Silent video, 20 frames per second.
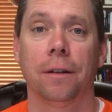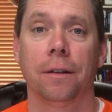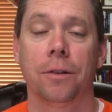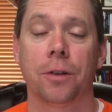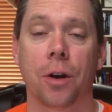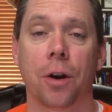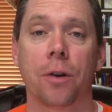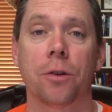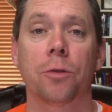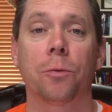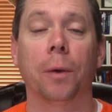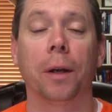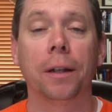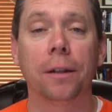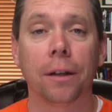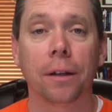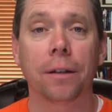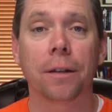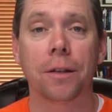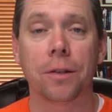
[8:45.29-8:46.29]
church. We
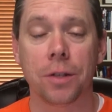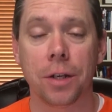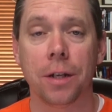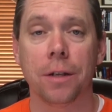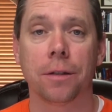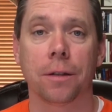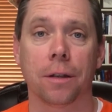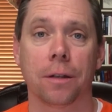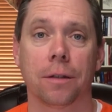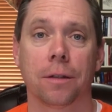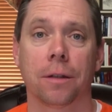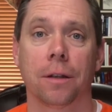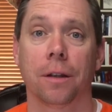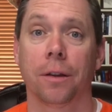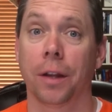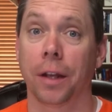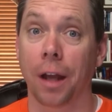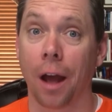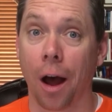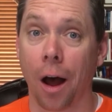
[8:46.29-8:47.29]
look to Jesus,
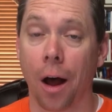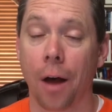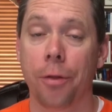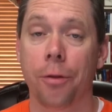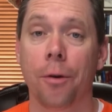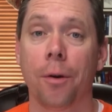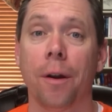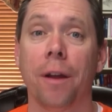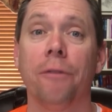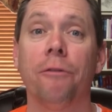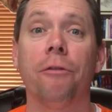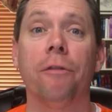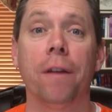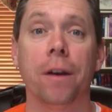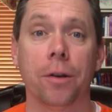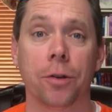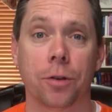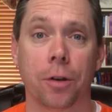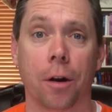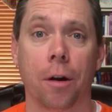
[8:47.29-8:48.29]
the author and
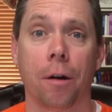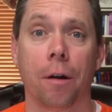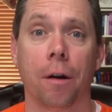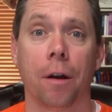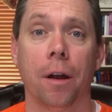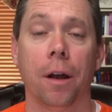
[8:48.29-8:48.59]
finisher